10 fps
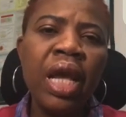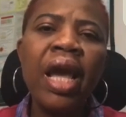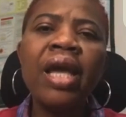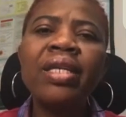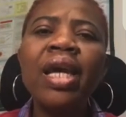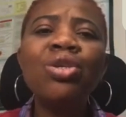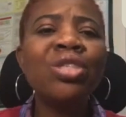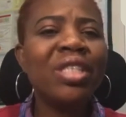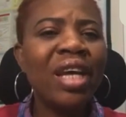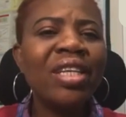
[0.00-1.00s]
and then
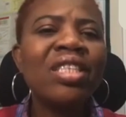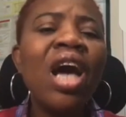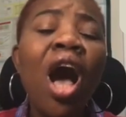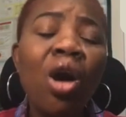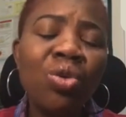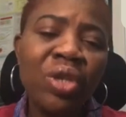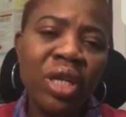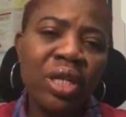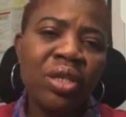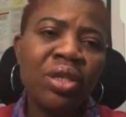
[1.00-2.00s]
you send it out
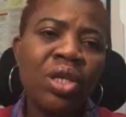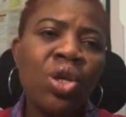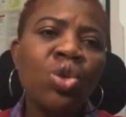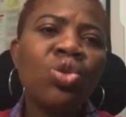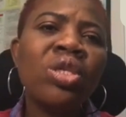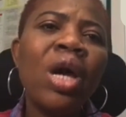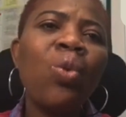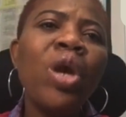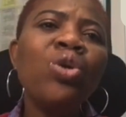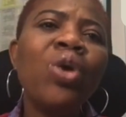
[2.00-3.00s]
there, so
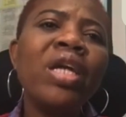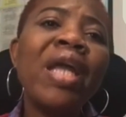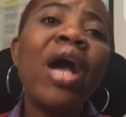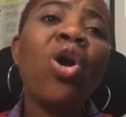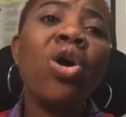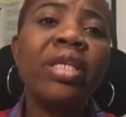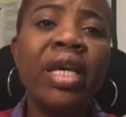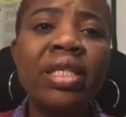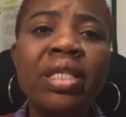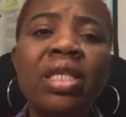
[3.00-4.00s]
that when you are not
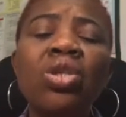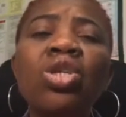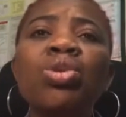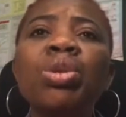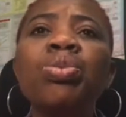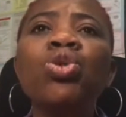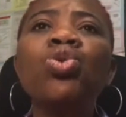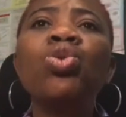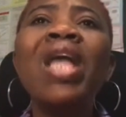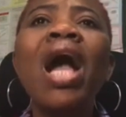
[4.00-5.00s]
connecting those people,
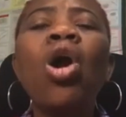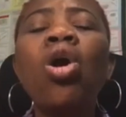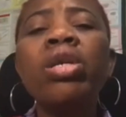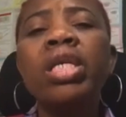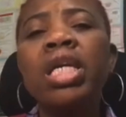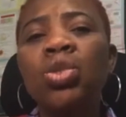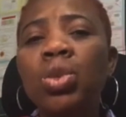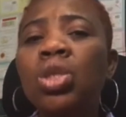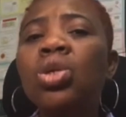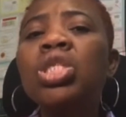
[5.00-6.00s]
you will not
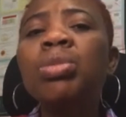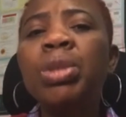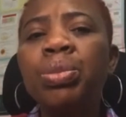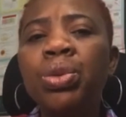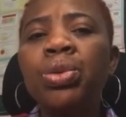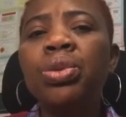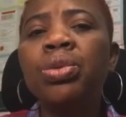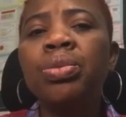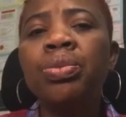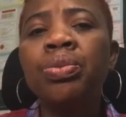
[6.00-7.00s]
connect with those people,
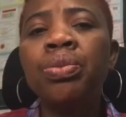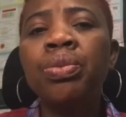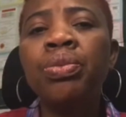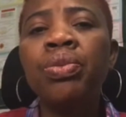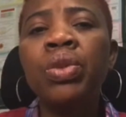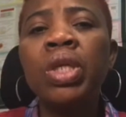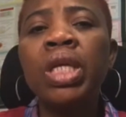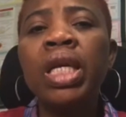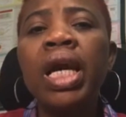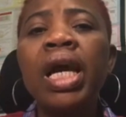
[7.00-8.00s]

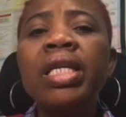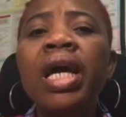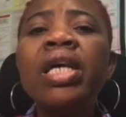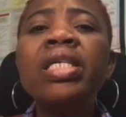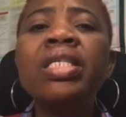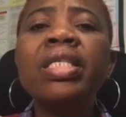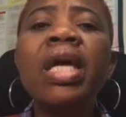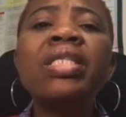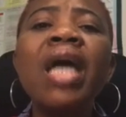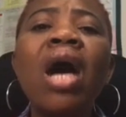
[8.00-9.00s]
and it
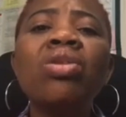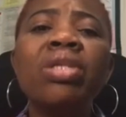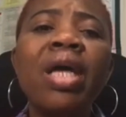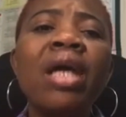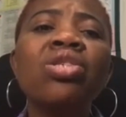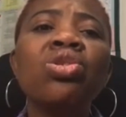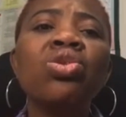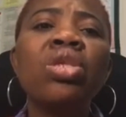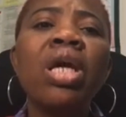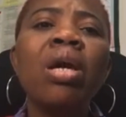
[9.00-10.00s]
sends out that
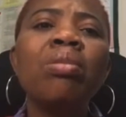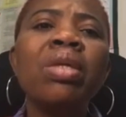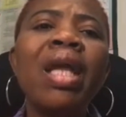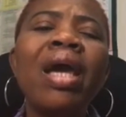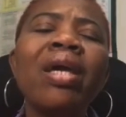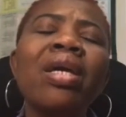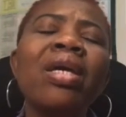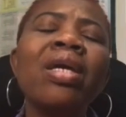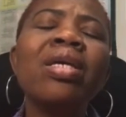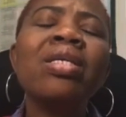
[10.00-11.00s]
to them. Like,
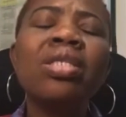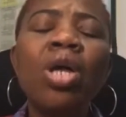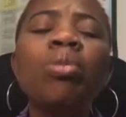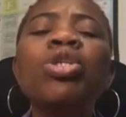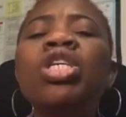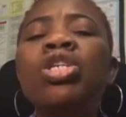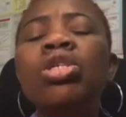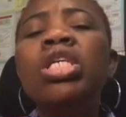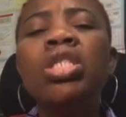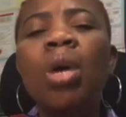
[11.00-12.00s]
it's something
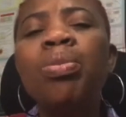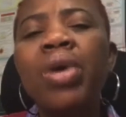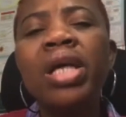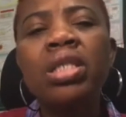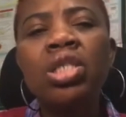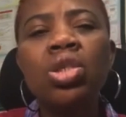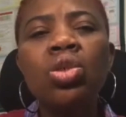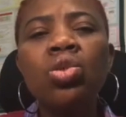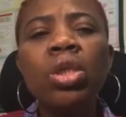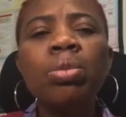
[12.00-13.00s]
you need some practice
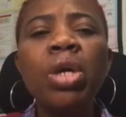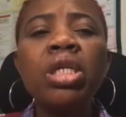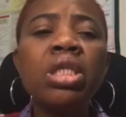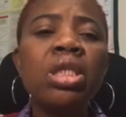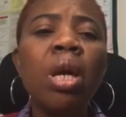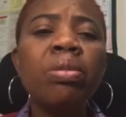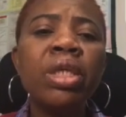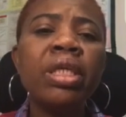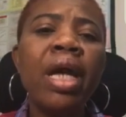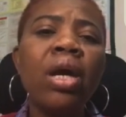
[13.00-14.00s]
to do it, but it's
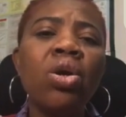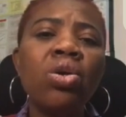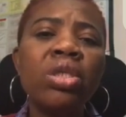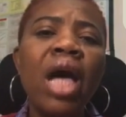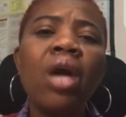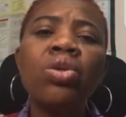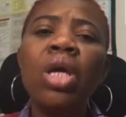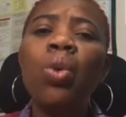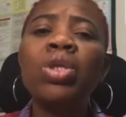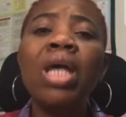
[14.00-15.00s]
something that goes out
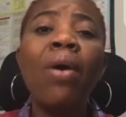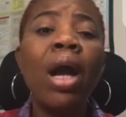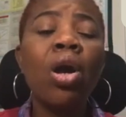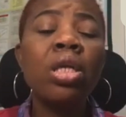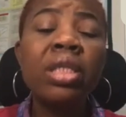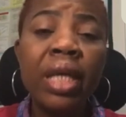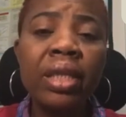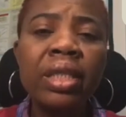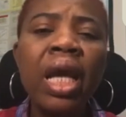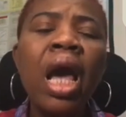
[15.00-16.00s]
there with our content.